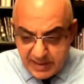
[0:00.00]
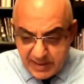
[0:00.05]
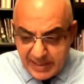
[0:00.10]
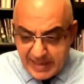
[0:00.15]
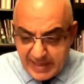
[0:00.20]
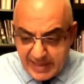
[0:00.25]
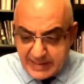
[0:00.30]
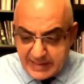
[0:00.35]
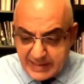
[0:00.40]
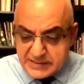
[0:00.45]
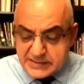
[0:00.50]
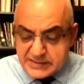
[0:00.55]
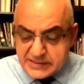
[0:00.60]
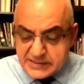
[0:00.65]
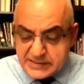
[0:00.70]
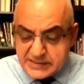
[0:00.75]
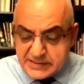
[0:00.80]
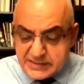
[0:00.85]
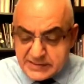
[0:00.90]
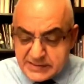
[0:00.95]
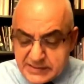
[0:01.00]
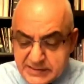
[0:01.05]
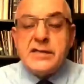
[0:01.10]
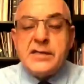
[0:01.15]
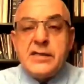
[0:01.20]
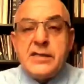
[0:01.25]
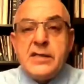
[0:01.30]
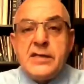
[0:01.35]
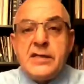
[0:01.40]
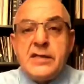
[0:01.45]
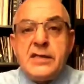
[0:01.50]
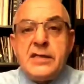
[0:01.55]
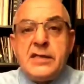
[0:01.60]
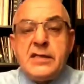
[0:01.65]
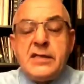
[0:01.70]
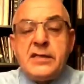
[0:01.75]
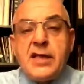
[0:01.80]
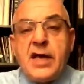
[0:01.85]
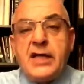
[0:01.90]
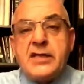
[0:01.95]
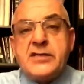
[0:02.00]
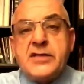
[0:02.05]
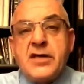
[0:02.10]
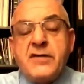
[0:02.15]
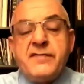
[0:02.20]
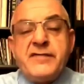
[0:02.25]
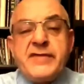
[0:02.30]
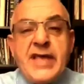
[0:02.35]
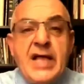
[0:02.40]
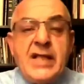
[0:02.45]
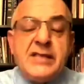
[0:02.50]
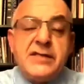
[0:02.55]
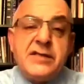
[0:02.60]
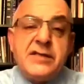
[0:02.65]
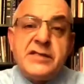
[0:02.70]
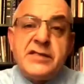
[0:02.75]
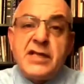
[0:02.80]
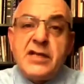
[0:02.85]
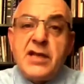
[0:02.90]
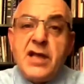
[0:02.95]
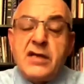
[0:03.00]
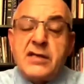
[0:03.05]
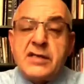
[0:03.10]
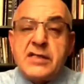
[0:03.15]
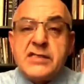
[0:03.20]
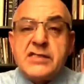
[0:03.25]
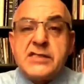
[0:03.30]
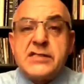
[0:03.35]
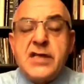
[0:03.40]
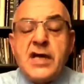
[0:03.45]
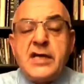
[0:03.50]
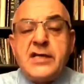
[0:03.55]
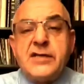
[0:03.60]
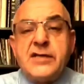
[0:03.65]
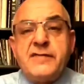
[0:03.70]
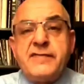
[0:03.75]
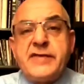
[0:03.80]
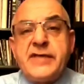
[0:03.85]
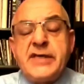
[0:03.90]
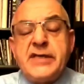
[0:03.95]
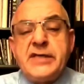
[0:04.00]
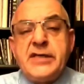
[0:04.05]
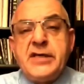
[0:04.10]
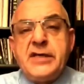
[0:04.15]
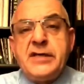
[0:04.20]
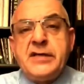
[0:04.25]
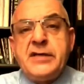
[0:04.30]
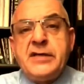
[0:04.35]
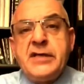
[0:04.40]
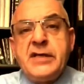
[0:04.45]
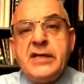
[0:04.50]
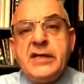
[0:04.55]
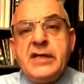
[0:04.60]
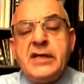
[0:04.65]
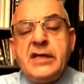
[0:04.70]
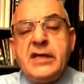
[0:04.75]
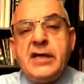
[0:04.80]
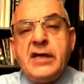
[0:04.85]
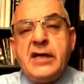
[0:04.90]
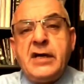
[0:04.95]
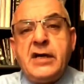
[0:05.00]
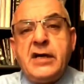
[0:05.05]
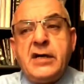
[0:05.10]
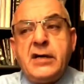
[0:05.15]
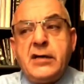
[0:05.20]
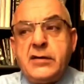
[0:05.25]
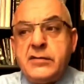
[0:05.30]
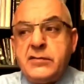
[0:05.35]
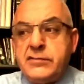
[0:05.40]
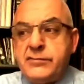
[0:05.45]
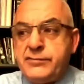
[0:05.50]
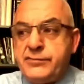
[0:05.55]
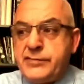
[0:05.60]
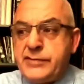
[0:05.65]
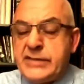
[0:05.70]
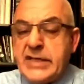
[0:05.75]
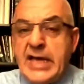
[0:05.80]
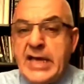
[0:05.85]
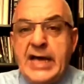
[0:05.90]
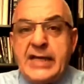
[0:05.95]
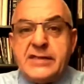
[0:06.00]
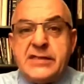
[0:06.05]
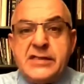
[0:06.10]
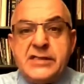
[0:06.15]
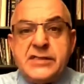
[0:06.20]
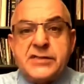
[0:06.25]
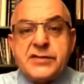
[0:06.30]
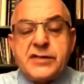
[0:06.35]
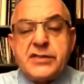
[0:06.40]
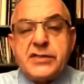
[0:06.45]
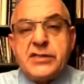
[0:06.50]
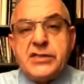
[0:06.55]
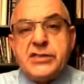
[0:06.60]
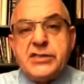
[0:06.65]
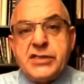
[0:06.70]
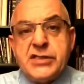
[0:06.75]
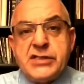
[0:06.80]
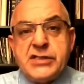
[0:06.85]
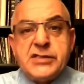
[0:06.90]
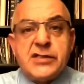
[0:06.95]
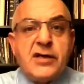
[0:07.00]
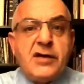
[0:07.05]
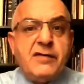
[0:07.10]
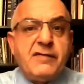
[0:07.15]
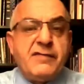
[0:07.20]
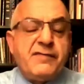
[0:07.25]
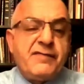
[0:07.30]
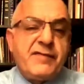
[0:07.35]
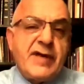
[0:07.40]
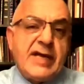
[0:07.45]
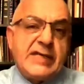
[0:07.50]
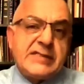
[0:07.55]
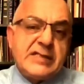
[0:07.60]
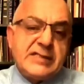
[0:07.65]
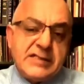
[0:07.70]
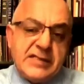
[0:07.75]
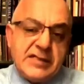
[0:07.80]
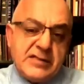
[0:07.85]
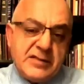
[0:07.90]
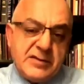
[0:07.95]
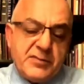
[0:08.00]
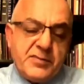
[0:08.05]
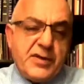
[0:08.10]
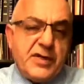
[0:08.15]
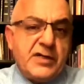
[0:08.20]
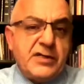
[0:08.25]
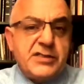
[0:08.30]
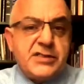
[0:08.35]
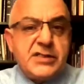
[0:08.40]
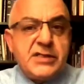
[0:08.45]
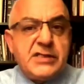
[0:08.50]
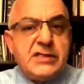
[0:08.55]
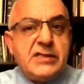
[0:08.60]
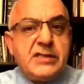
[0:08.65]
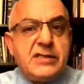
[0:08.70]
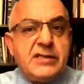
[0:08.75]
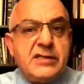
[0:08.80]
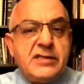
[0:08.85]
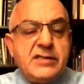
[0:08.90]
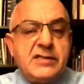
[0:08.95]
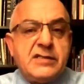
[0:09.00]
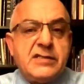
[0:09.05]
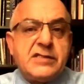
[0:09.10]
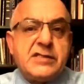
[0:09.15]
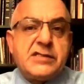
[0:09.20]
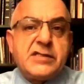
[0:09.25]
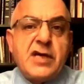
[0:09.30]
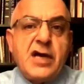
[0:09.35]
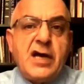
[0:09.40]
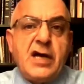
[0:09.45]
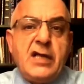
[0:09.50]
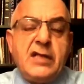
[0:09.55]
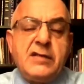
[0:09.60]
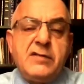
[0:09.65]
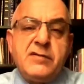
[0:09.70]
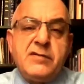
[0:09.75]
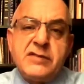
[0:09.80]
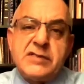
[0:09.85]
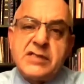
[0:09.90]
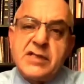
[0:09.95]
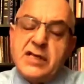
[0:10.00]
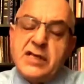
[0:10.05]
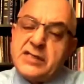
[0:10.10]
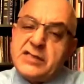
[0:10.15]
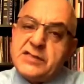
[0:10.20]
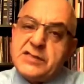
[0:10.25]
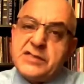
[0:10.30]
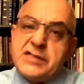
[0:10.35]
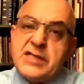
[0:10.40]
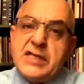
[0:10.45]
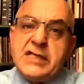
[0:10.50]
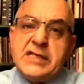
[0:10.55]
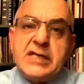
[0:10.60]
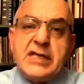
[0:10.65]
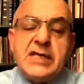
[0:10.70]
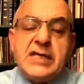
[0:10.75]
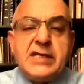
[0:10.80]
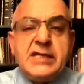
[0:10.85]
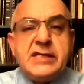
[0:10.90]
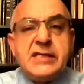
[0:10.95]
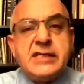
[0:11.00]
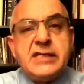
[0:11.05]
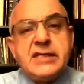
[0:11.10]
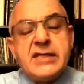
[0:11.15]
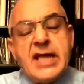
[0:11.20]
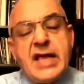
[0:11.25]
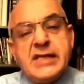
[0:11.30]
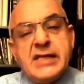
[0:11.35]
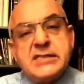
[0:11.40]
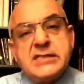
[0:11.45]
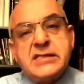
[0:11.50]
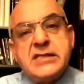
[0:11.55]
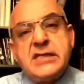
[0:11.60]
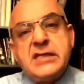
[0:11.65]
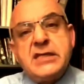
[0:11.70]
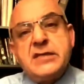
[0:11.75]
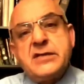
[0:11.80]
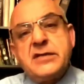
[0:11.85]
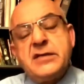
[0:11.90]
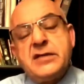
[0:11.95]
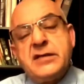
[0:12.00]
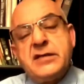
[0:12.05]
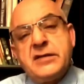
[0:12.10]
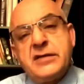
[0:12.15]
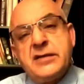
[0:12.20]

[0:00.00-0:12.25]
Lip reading: as the Night of Yalda, the longest night of the year, they had these traditions of, as I said, the Persian style was like singing, dancing,